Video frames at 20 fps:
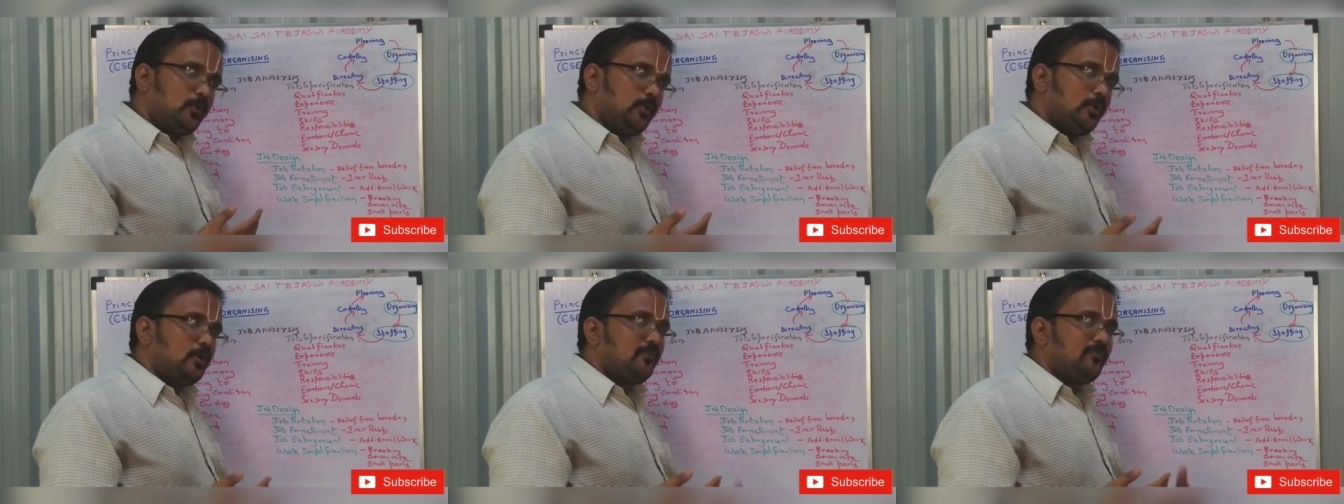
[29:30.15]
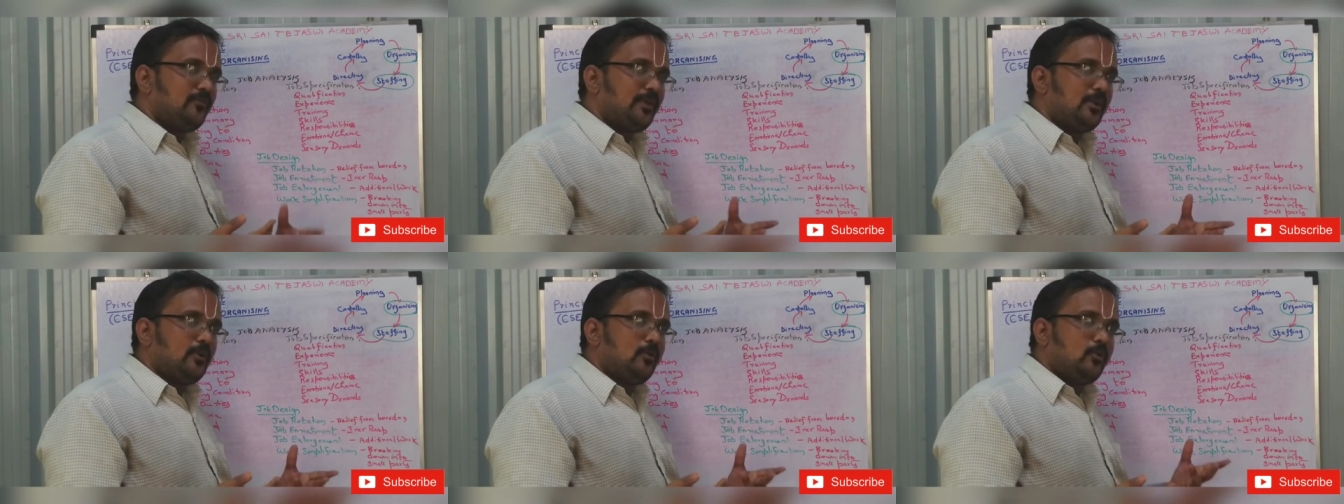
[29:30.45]
How
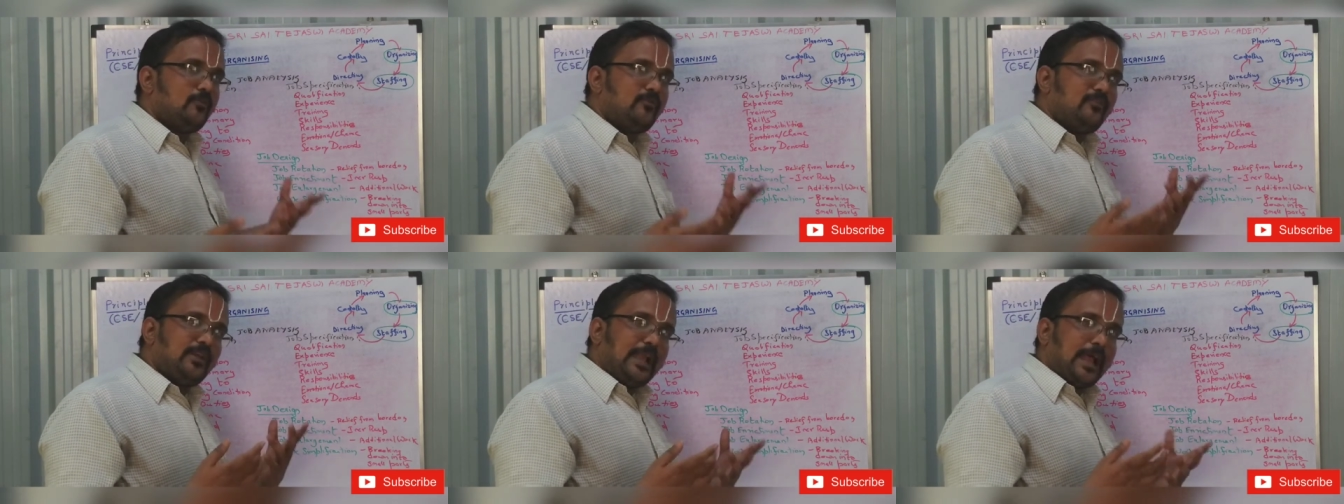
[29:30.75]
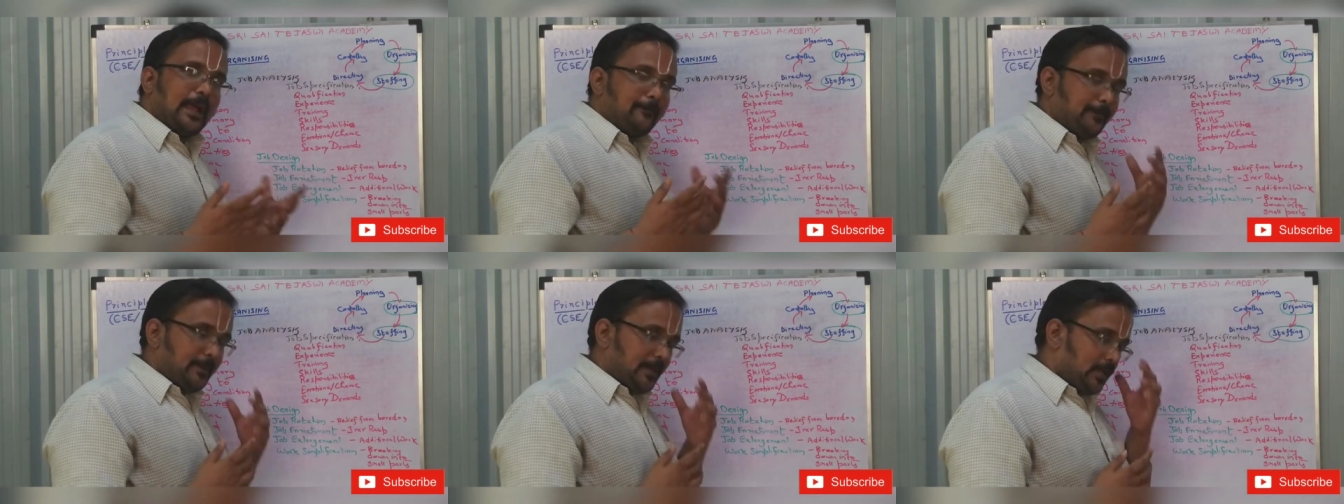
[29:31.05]
will you feel? You
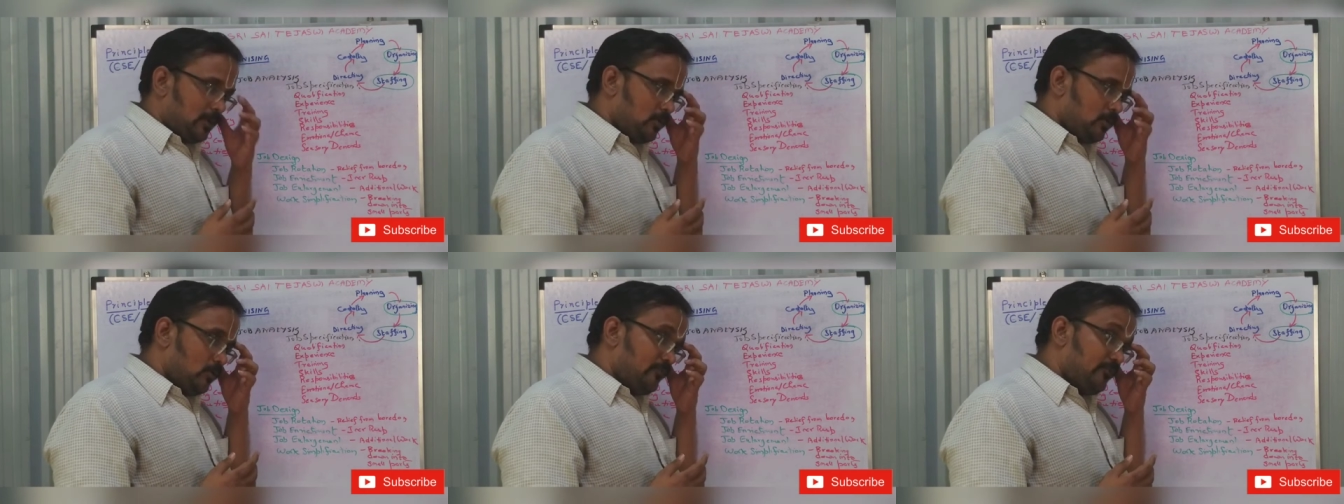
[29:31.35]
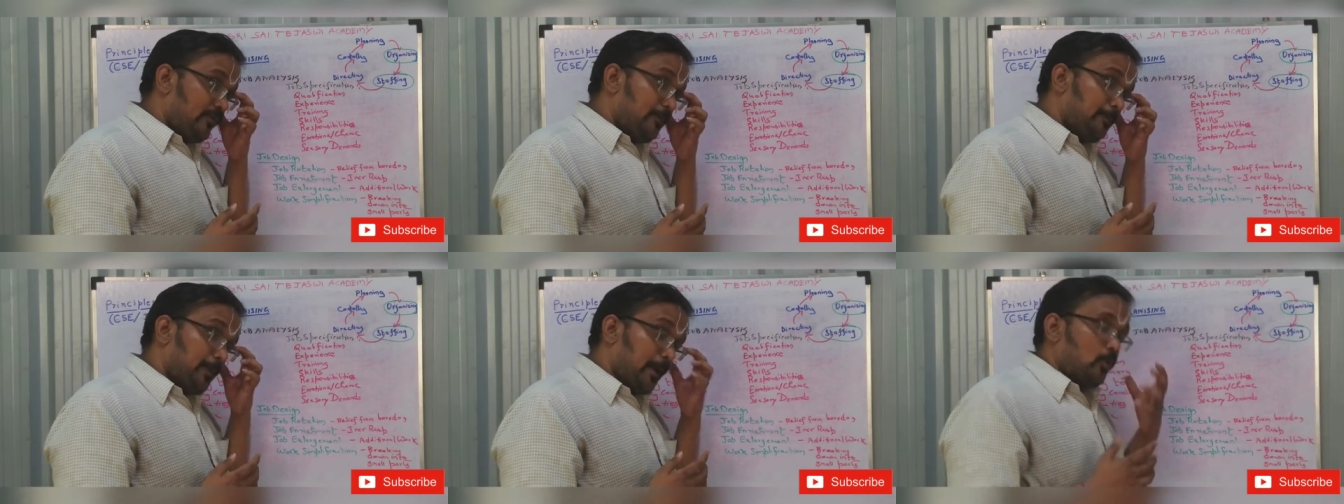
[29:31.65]
will feel happy?
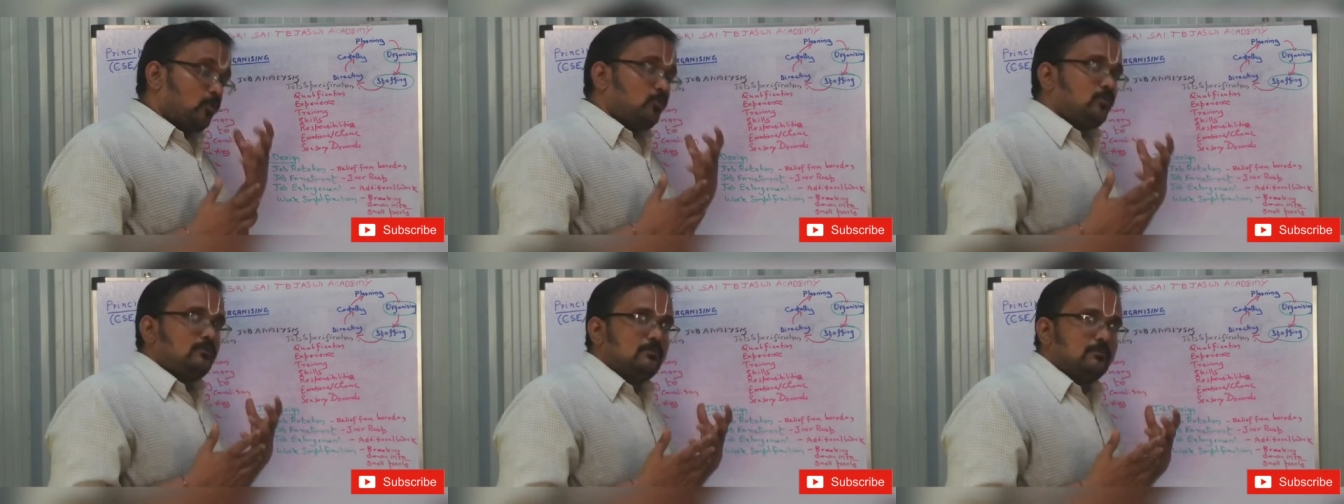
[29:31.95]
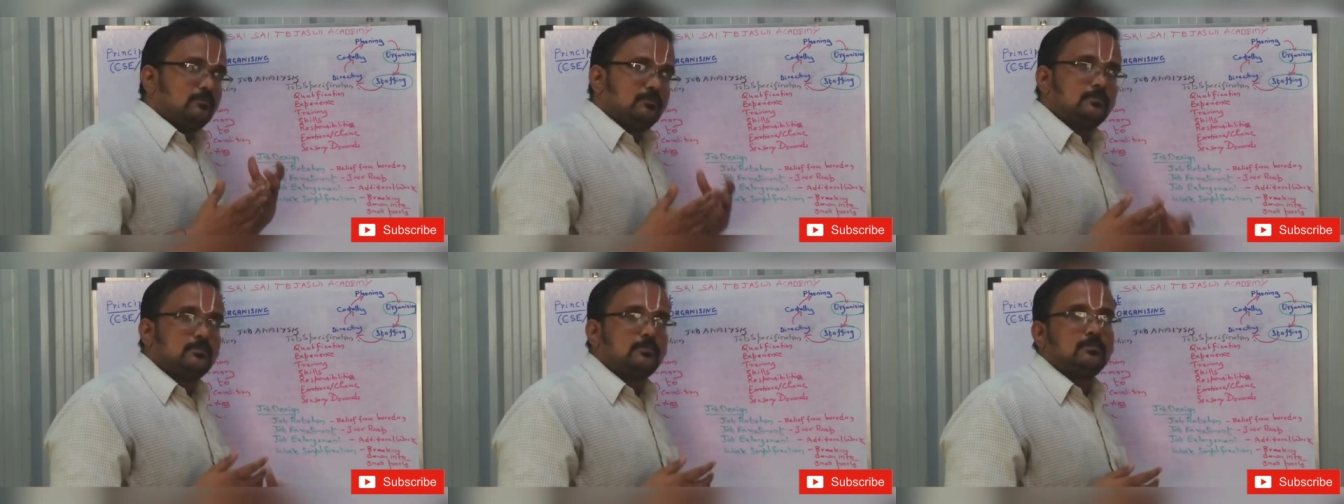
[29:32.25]
You will feel
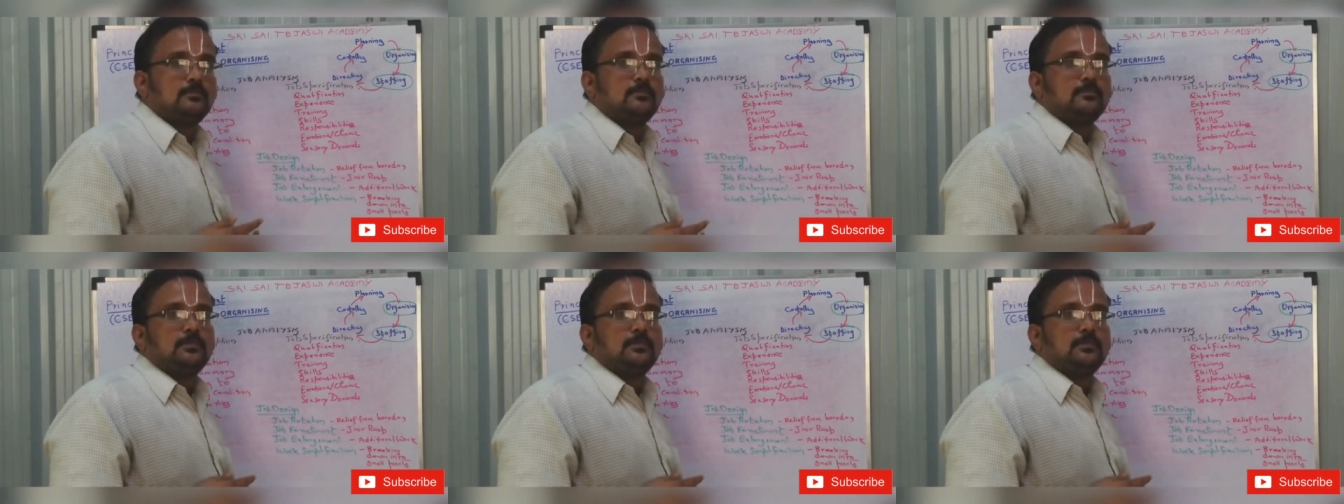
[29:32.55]
proud?